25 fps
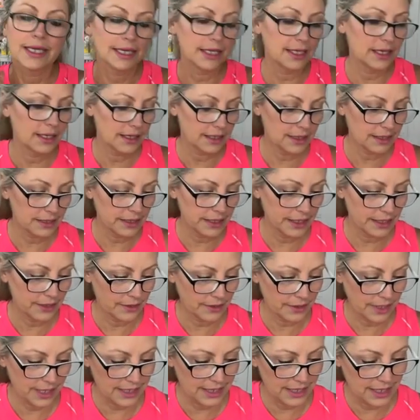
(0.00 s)
Wonky, a
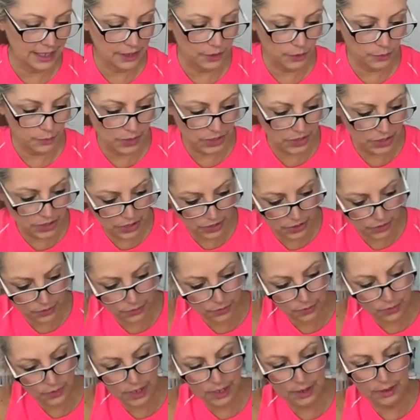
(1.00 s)
little. I think it'll be
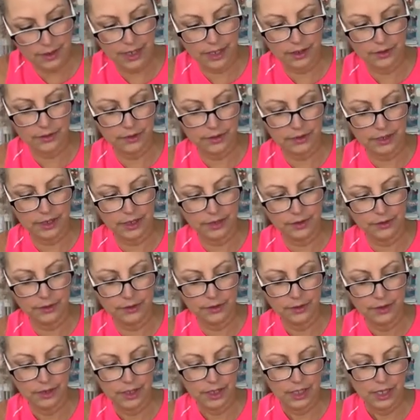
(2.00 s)
cute on our
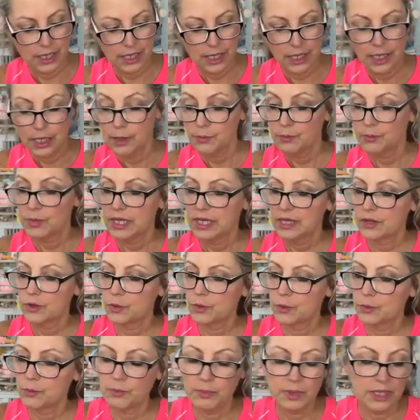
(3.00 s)
little
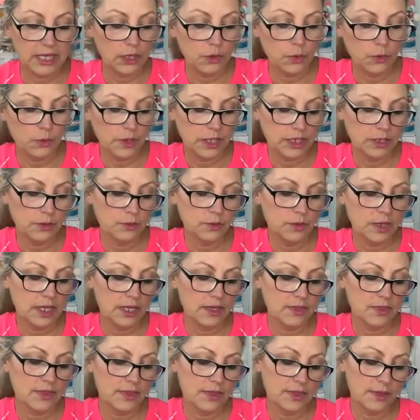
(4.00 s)
Pinkoween
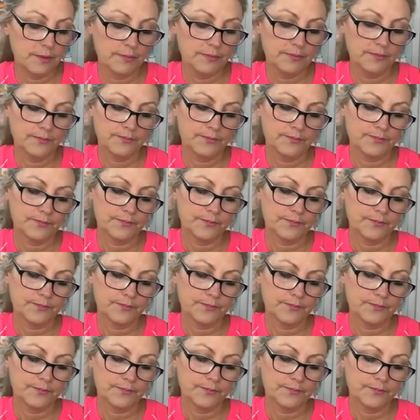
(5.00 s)
wreath.